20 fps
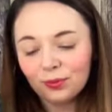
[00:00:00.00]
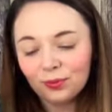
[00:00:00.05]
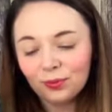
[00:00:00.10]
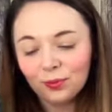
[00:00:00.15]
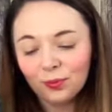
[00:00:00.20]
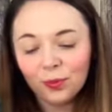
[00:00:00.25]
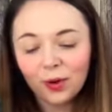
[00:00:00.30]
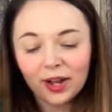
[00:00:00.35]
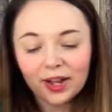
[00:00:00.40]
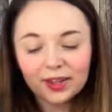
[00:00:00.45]

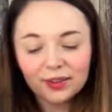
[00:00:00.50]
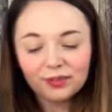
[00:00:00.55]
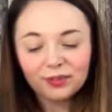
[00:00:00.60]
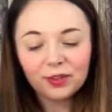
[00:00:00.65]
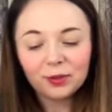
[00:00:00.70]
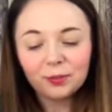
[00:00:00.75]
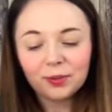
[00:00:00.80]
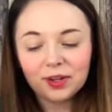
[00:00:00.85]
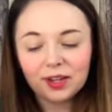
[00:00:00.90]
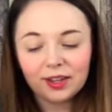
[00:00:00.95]
why have
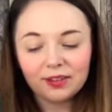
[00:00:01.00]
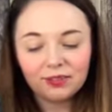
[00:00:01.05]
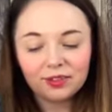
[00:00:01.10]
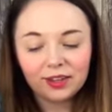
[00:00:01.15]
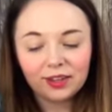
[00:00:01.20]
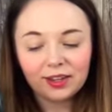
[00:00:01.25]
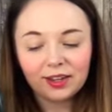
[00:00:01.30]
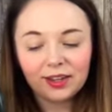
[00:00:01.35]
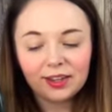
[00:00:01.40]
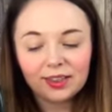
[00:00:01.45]
you been
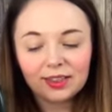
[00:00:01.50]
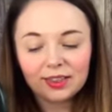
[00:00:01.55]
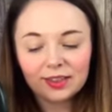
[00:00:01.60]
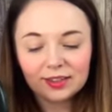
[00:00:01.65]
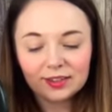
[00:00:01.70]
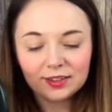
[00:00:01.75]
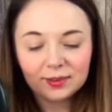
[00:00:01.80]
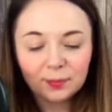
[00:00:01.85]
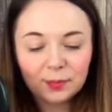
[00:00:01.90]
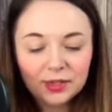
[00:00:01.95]
having
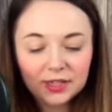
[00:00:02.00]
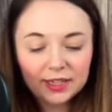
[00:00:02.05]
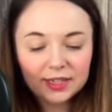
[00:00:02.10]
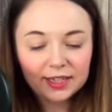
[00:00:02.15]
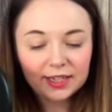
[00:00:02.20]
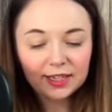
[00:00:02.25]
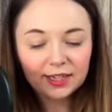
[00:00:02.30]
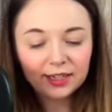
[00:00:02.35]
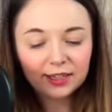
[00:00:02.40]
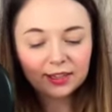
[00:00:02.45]
this
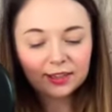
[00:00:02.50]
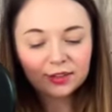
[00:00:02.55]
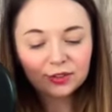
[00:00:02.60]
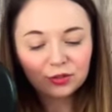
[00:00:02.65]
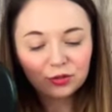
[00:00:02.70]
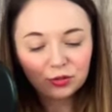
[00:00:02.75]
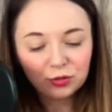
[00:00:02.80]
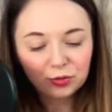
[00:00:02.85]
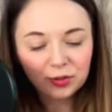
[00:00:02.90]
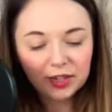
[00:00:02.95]
particular
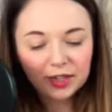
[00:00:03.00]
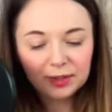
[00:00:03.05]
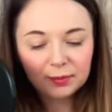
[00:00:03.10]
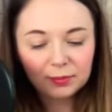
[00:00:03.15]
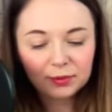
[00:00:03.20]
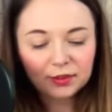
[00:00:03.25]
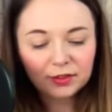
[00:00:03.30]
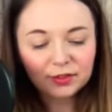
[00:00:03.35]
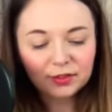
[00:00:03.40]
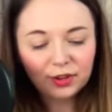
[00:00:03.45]

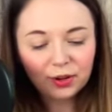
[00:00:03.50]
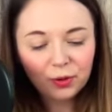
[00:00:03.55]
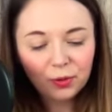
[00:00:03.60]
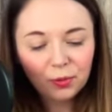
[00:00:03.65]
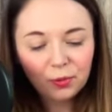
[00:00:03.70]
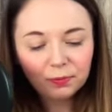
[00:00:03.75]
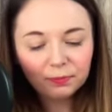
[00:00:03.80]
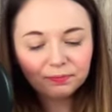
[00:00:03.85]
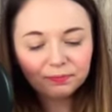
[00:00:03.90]
dream? So